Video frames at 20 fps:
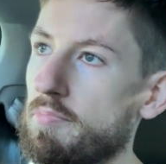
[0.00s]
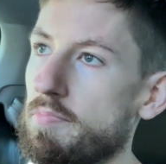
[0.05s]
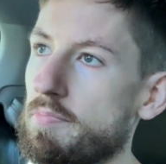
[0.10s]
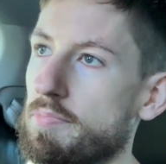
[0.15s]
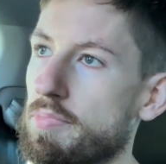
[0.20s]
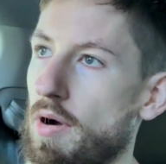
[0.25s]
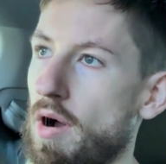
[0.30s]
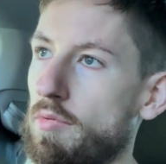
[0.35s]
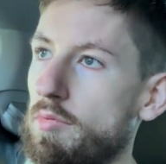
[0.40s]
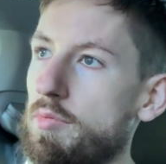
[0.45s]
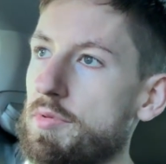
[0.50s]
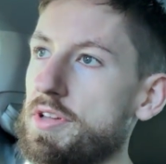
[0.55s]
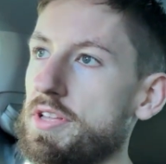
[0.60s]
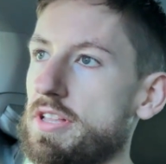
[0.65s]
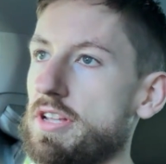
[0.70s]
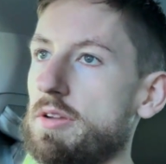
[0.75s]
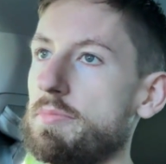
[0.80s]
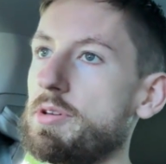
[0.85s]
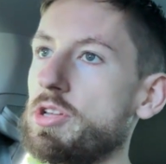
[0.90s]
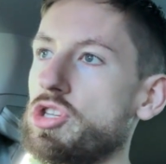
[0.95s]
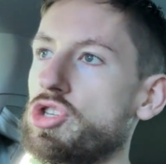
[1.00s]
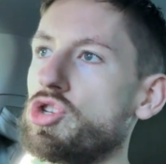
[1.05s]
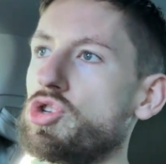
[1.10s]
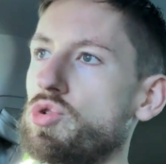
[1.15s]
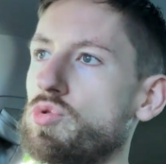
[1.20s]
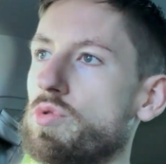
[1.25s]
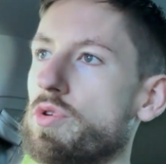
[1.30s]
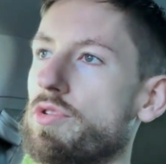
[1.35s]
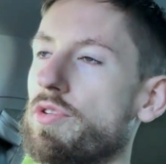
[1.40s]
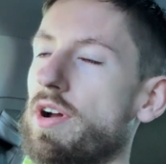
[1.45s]
Probably a little bit
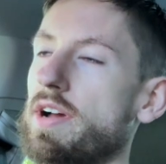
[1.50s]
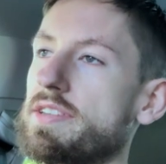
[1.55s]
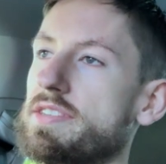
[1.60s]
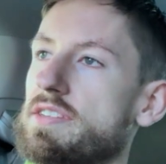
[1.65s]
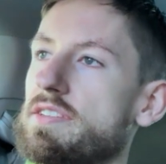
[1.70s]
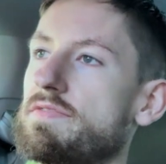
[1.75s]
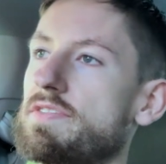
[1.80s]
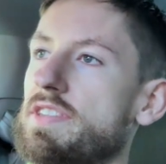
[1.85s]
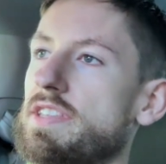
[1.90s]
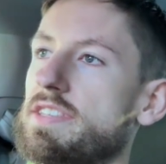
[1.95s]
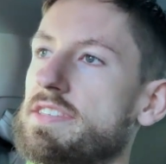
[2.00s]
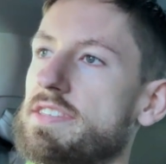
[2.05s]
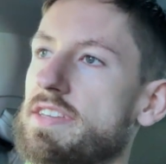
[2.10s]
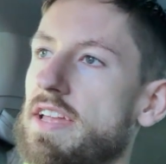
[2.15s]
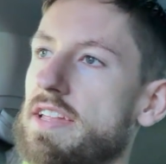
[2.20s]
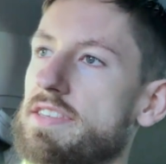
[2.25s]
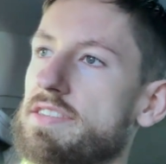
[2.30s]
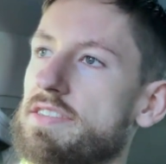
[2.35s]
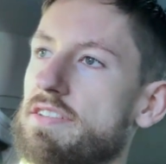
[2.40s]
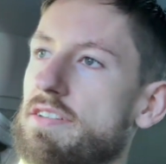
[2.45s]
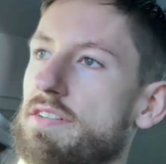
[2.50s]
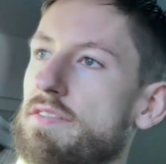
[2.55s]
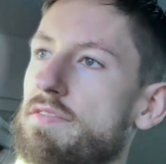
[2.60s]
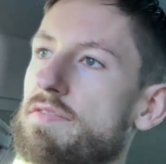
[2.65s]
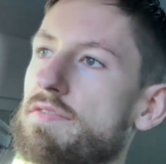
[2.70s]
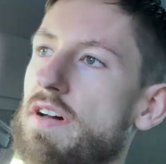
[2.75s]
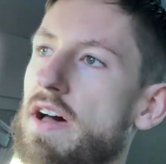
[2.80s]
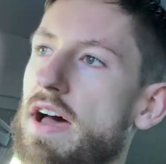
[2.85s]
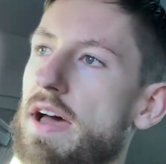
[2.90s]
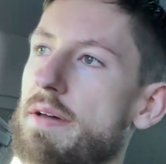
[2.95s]
too aggressive in the sense
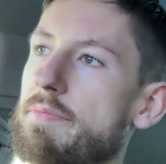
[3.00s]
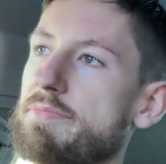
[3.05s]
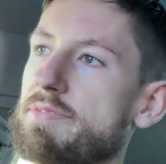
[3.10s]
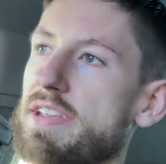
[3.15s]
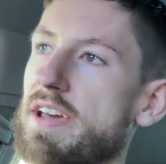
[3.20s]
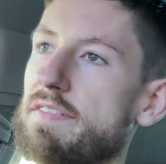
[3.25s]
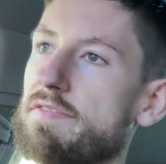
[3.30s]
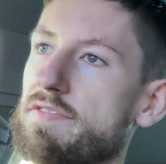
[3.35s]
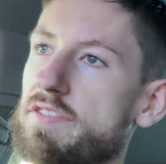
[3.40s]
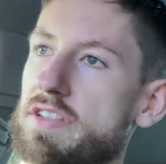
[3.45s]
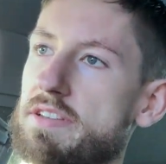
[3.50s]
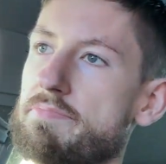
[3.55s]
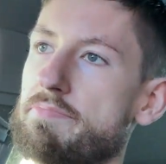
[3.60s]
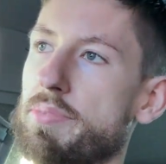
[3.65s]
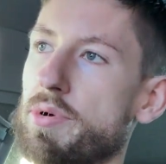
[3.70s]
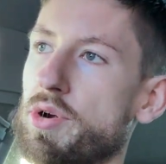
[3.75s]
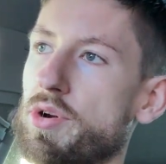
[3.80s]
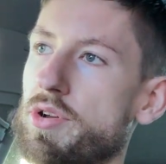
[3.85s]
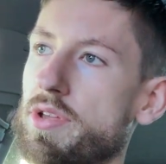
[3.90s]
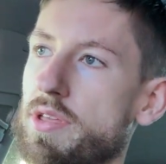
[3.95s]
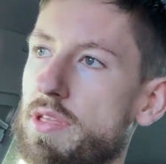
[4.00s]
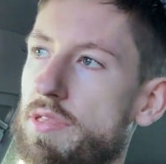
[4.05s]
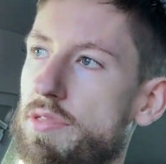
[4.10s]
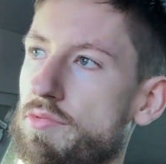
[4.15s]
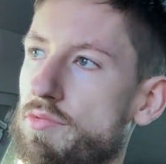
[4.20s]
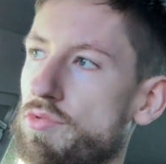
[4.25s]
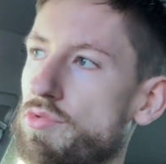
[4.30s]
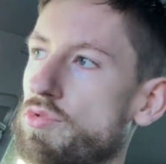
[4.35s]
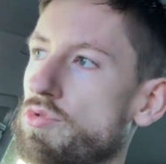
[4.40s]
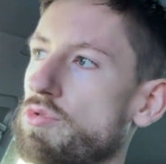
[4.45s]
of I'm definitely burning
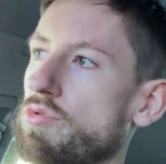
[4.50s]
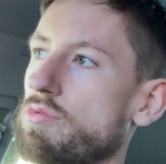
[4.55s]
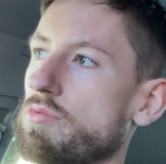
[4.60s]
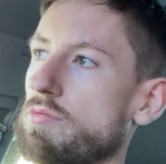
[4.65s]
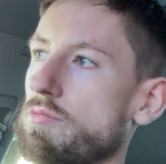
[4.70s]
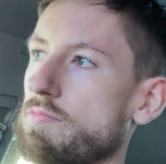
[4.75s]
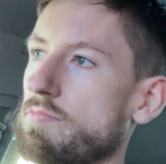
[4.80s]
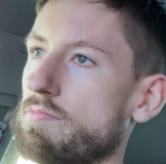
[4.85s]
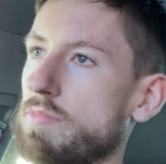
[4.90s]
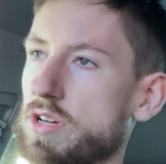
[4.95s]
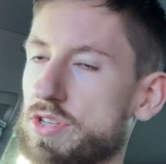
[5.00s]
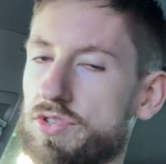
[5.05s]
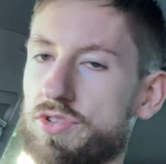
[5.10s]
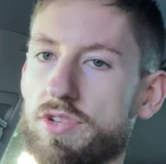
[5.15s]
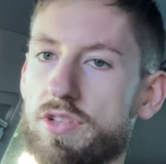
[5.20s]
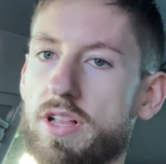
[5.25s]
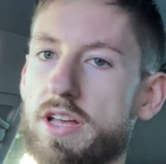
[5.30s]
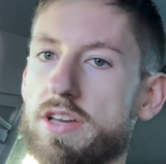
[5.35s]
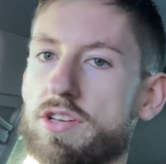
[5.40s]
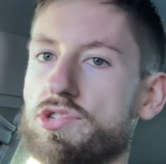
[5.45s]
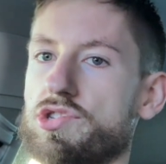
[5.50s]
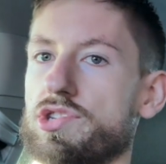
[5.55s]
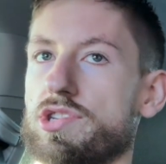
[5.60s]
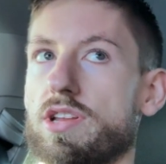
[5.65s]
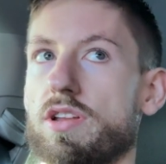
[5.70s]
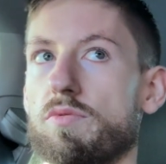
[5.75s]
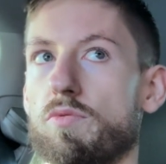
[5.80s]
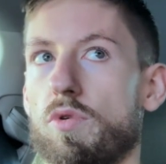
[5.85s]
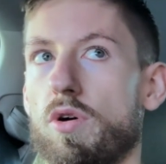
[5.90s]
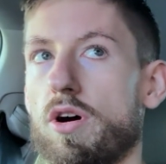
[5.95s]
through muscle
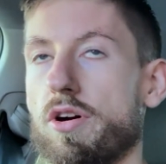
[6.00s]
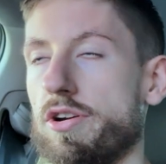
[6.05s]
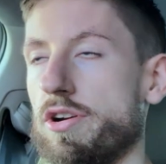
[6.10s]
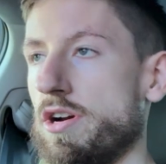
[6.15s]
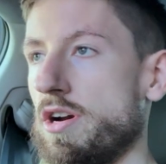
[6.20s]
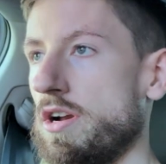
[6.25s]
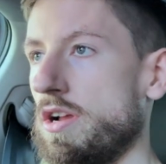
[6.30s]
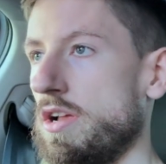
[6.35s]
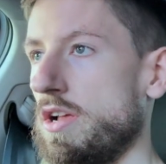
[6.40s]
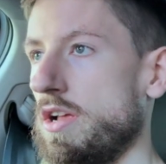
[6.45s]
glycogen and water.